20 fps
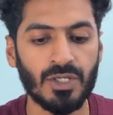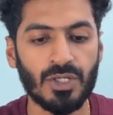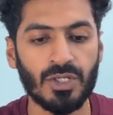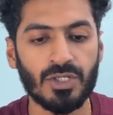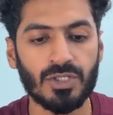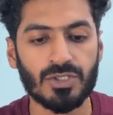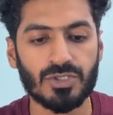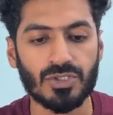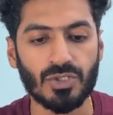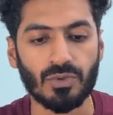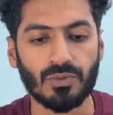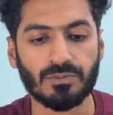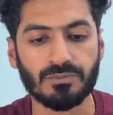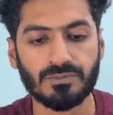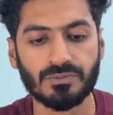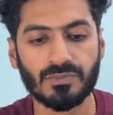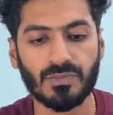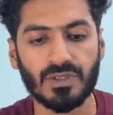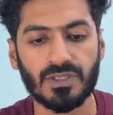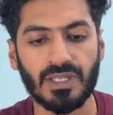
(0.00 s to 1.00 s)
so
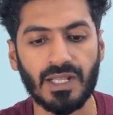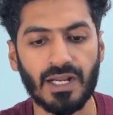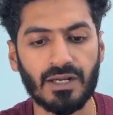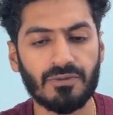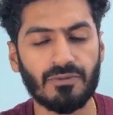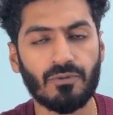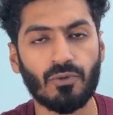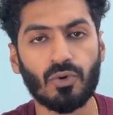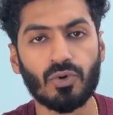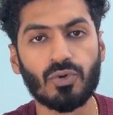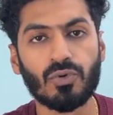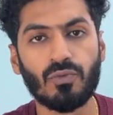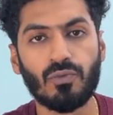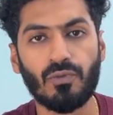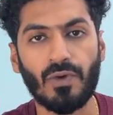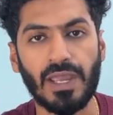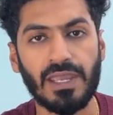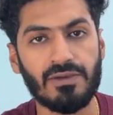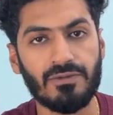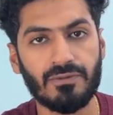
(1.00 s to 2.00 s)
there are 4 to
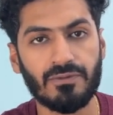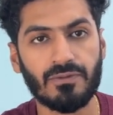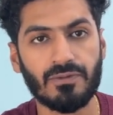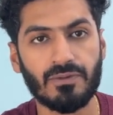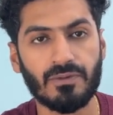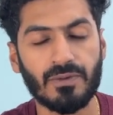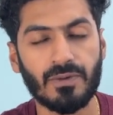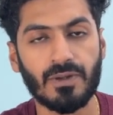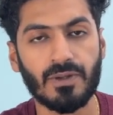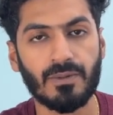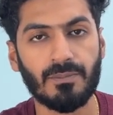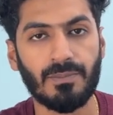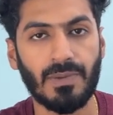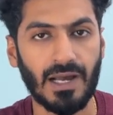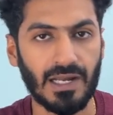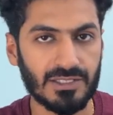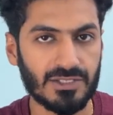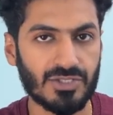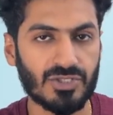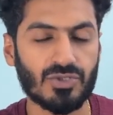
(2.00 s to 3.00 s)
5
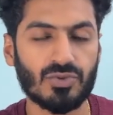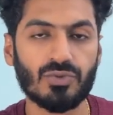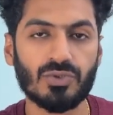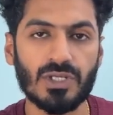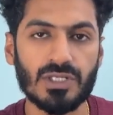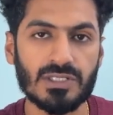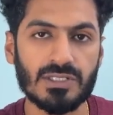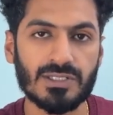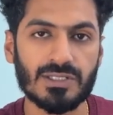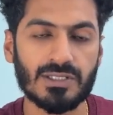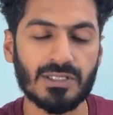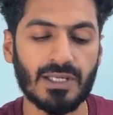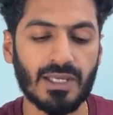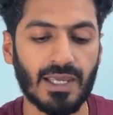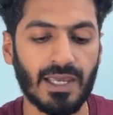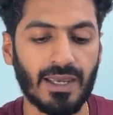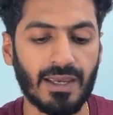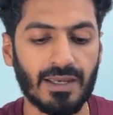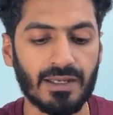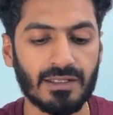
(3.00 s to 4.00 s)
parts to this,
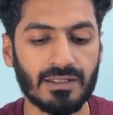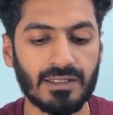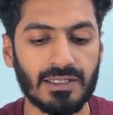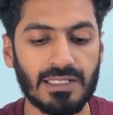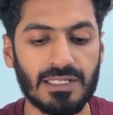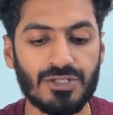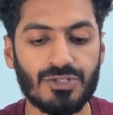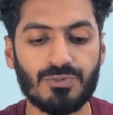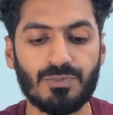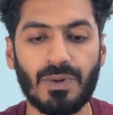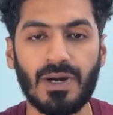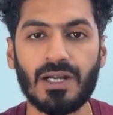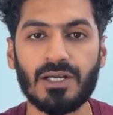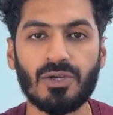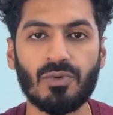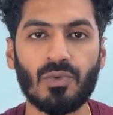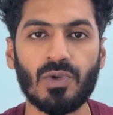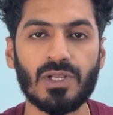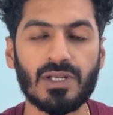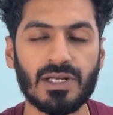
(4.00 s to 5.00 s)
and each part
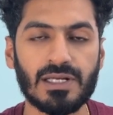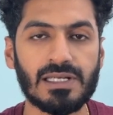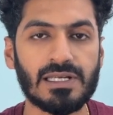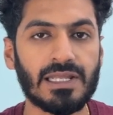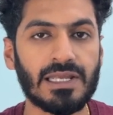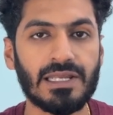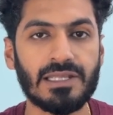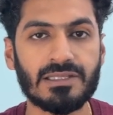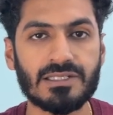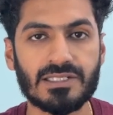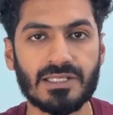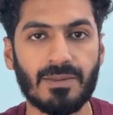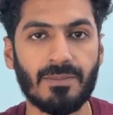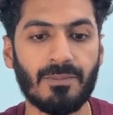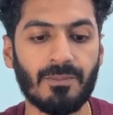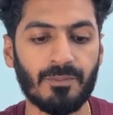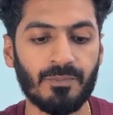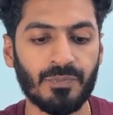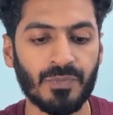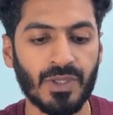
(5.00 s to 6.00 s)
will contain
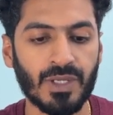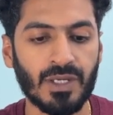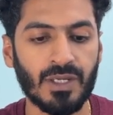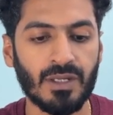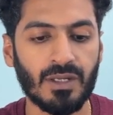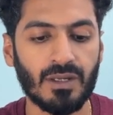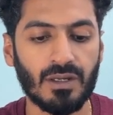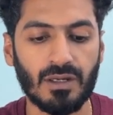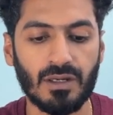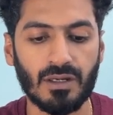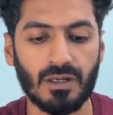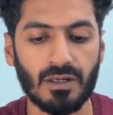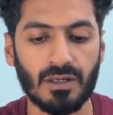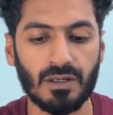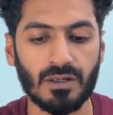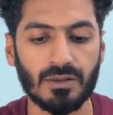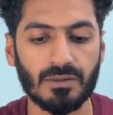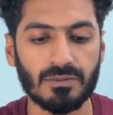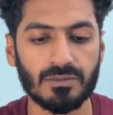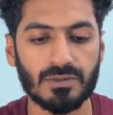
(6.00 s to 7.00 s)
some
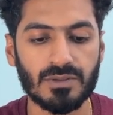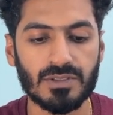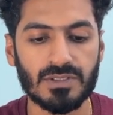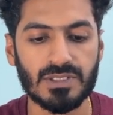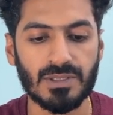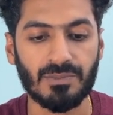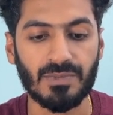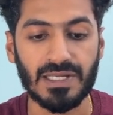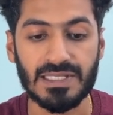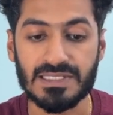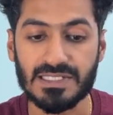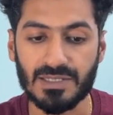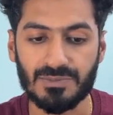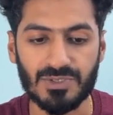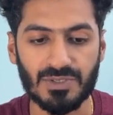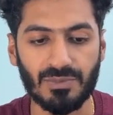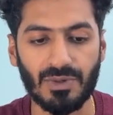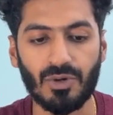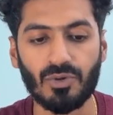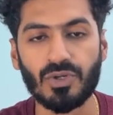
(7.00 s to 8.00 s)
concepts
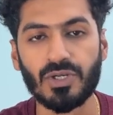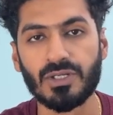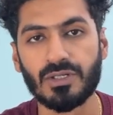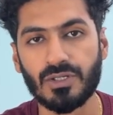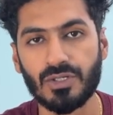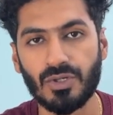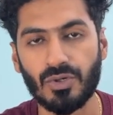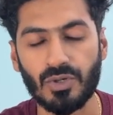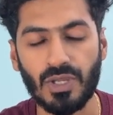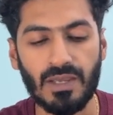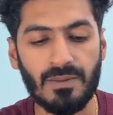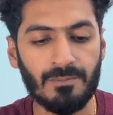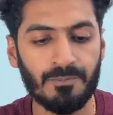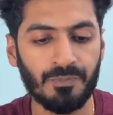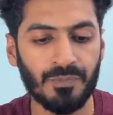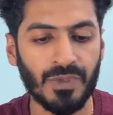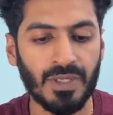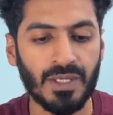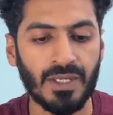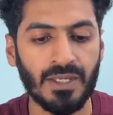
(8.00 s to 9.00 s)
about it. Okay,
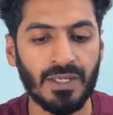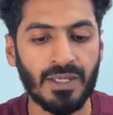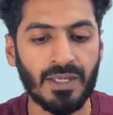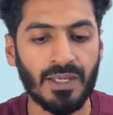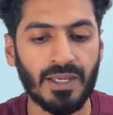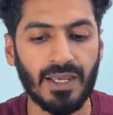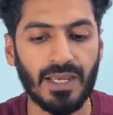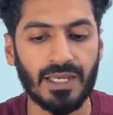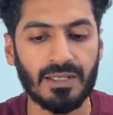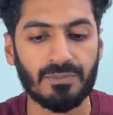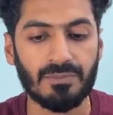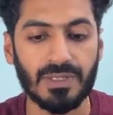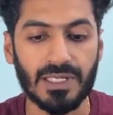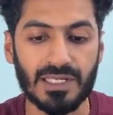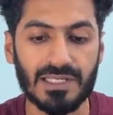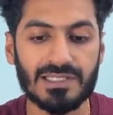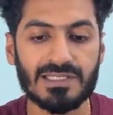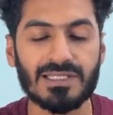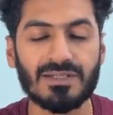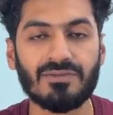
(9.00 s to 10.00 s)
and
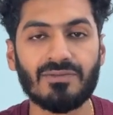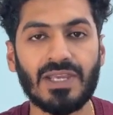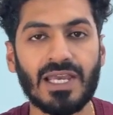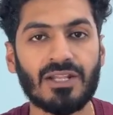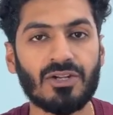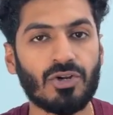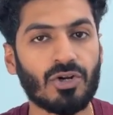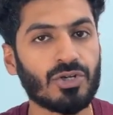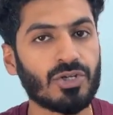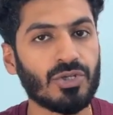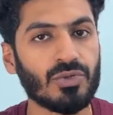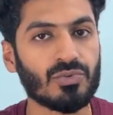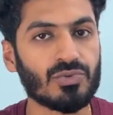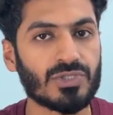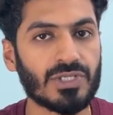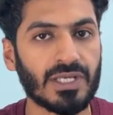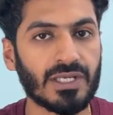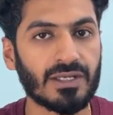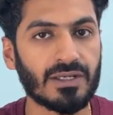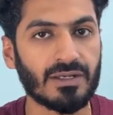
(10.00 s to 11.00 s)
because we are not
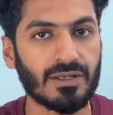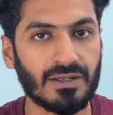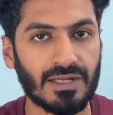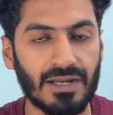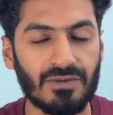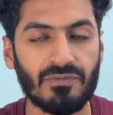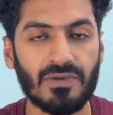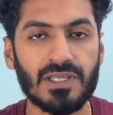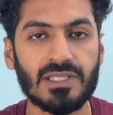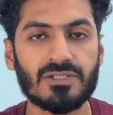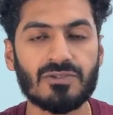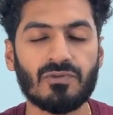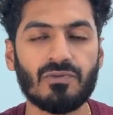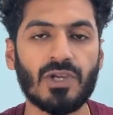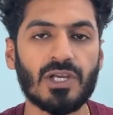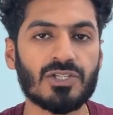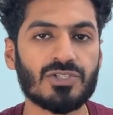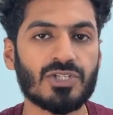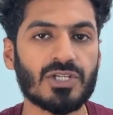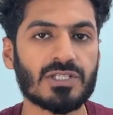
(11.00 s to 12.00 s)
using graphics, we are
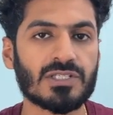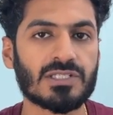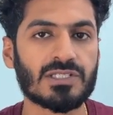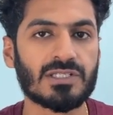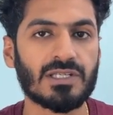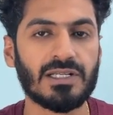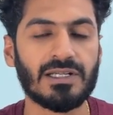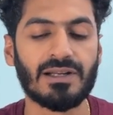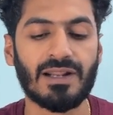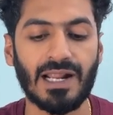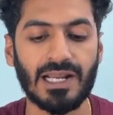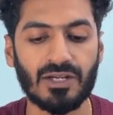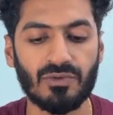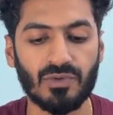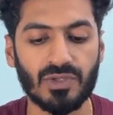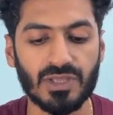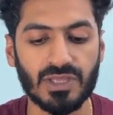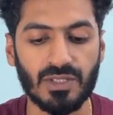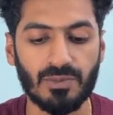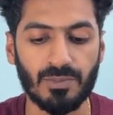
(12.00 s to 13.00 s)
just interacting
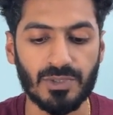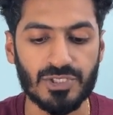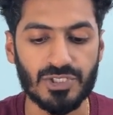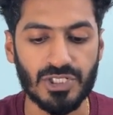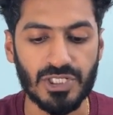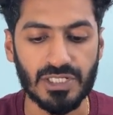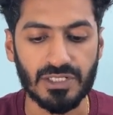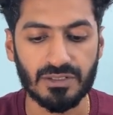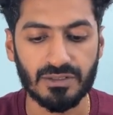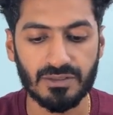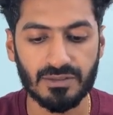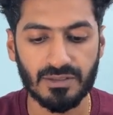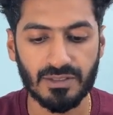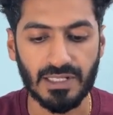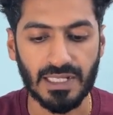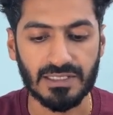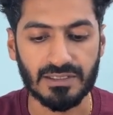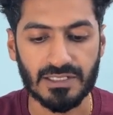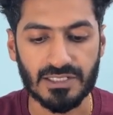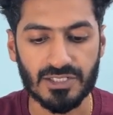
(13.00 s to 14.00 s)
with the machine
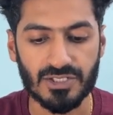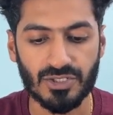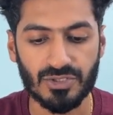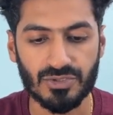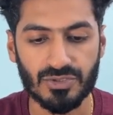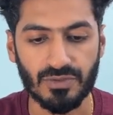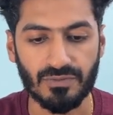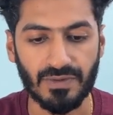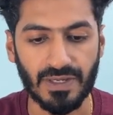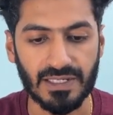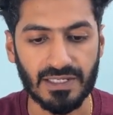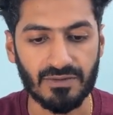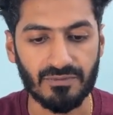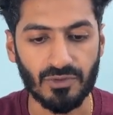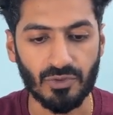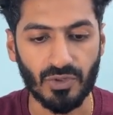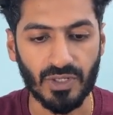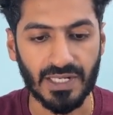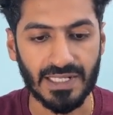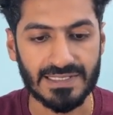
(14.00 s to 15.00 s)
like this. So if I give
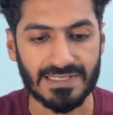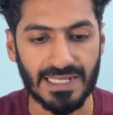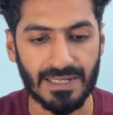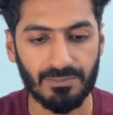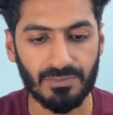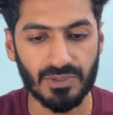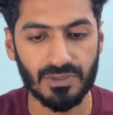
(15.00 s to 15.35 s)
you an example,